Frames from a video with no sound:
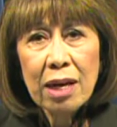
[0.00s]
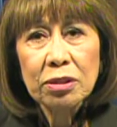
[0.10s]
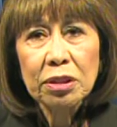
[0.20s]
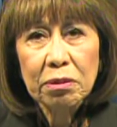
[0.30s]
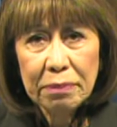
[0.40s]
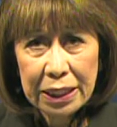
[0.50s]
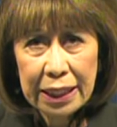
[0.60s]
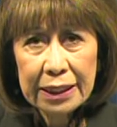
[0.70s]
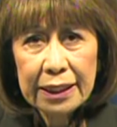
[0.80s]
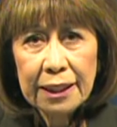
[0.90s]
council
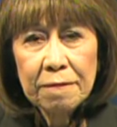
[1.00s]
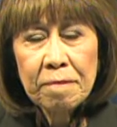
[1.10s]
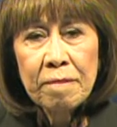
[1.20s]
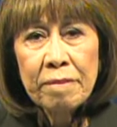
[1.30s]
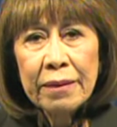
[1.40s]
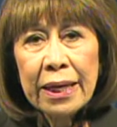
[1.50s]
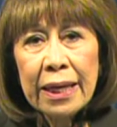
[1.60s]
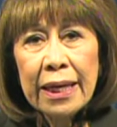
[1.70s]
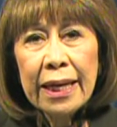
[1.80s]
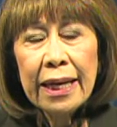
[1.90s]
meetings.
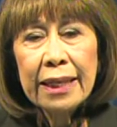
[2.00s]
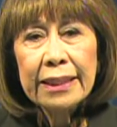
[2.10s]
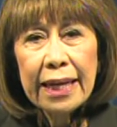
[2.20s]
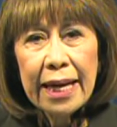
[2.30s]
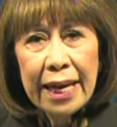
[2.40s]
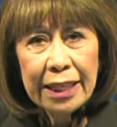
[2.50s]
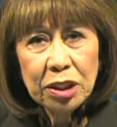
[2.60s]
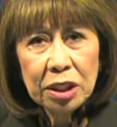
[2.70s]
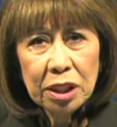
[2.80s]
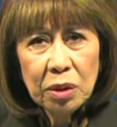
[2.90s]
And
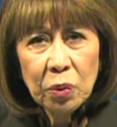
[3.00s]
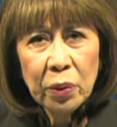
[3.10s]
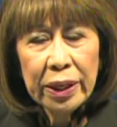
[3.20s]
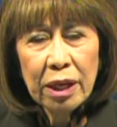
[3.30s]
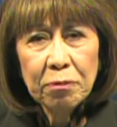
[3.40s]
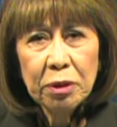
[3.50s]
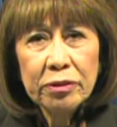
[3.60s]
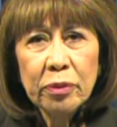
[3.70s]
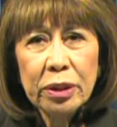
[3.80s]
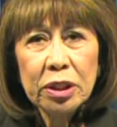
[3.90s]
H, we
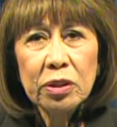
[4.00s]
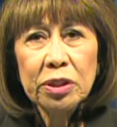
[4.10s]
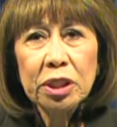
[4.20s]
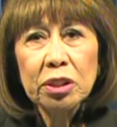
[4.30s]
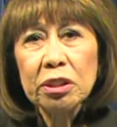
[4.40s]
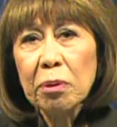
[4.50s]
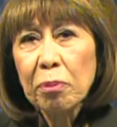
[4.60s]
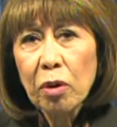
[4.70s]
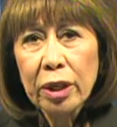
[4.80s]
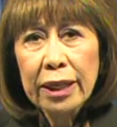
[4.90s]
approved a resolution to
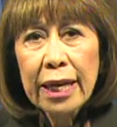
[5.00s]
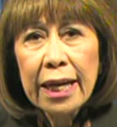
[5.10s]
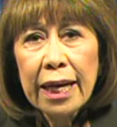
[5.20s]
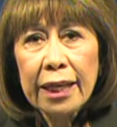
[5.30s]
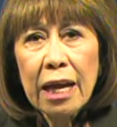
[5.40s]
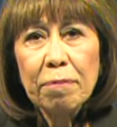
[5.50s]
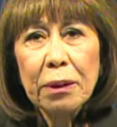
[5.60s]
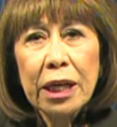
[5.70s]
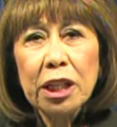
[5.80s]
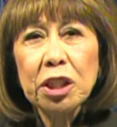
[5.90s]
support an
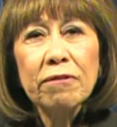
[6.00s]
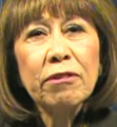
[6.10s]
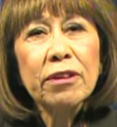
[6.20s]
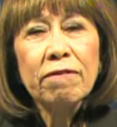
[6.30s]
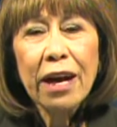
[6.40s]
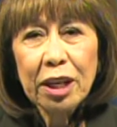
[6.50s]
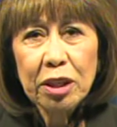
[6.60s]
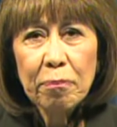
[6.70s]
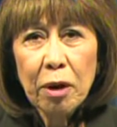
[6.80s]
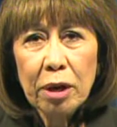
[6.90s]
application for the fire
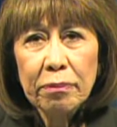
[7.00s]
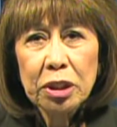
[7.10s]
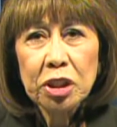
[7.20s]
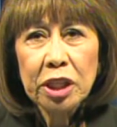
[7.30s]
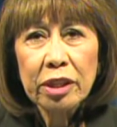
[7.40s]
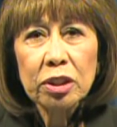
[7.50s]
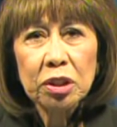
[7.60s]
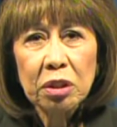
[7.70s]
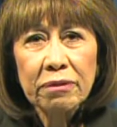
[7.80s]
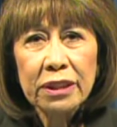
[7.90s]
department shared
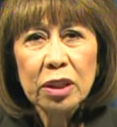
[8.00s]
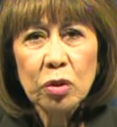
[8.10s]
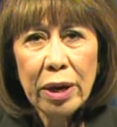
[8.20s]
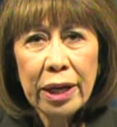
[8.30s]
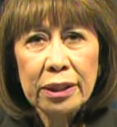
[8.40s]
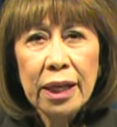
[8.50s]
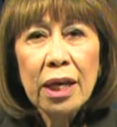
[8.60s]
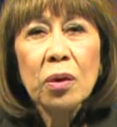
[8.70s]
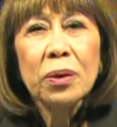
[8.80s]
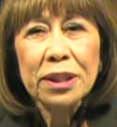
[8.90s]
service grant
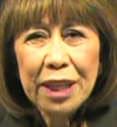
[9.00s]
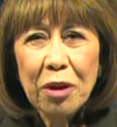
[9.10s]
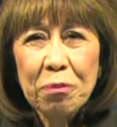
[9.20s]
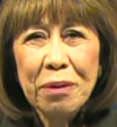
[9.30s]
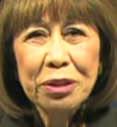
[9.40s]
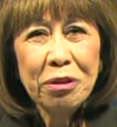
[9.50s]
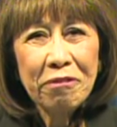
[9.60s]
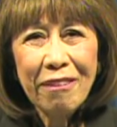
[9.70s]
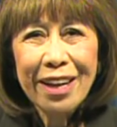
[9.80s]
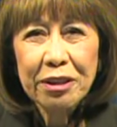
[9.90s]
with South Metro
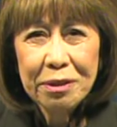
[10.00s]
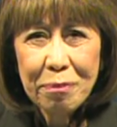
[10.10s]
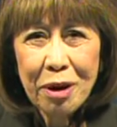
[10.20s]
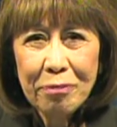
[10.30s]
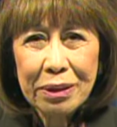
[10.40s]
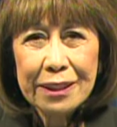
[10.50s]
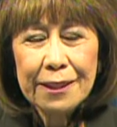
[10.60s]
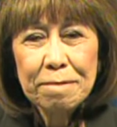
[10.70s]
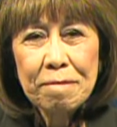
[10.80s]
Fire Department.